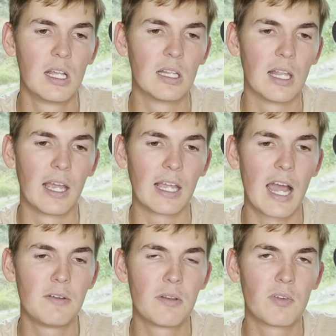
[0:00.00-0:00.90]
like I
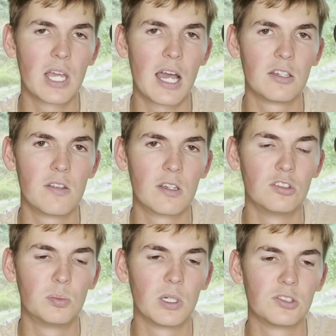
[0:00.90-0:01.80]
haven't even gotten to the
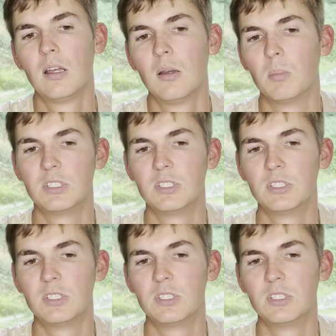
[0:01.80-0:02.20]
conspiracy yet.